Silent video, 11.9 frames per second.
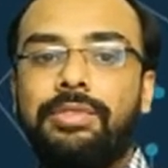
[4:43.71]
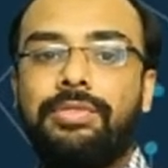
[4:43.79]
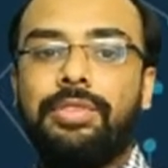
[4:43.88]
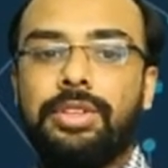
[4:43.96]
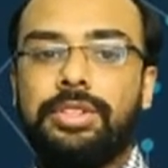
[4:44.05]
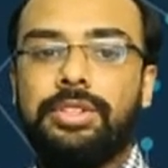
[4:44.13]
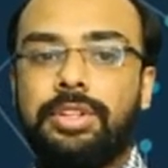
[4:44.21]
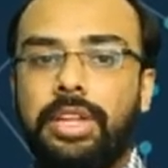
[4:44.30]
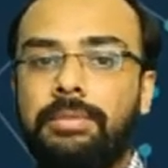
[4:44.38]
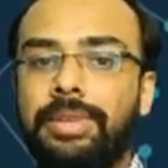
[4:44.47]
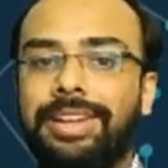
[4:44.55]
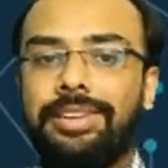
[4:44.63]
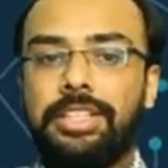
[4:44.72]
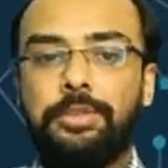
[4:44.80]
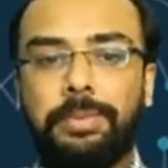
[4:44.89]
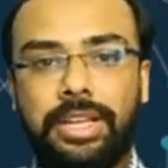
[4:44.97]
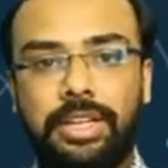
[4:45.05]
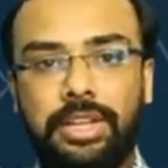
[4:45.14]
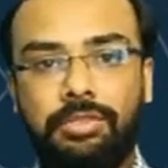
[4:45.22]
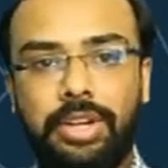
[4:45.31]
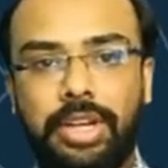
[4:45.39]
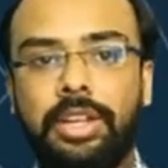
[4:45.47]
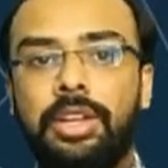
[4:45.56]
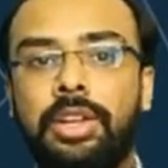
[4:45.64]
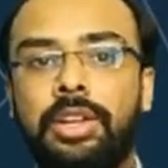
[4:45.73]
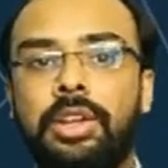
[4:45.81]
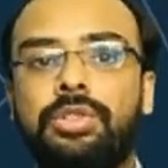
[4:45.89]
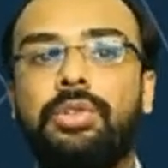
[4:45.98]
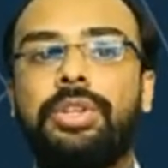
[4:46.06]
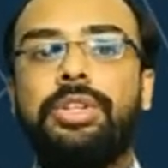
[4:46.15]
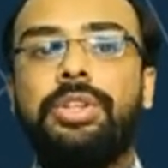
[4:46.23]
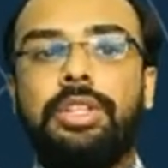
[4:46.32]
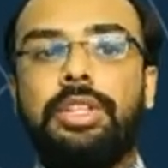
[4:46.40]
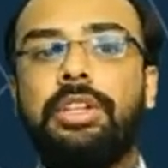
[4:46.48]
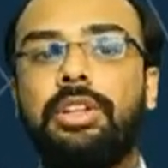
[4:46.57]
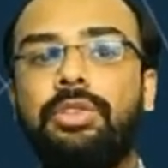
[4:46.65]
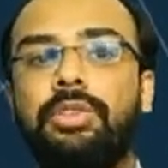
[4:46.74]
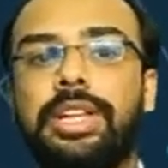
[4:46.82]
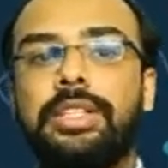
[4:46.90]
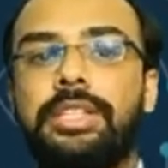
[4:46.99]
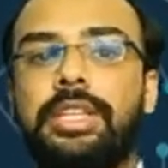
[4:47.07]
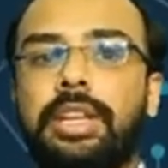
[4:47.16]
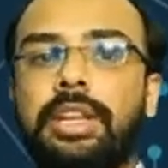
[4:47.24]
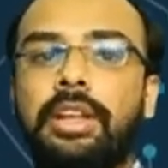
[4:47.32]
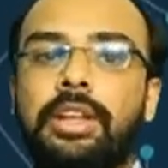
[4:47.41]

first name respectively. So here you can see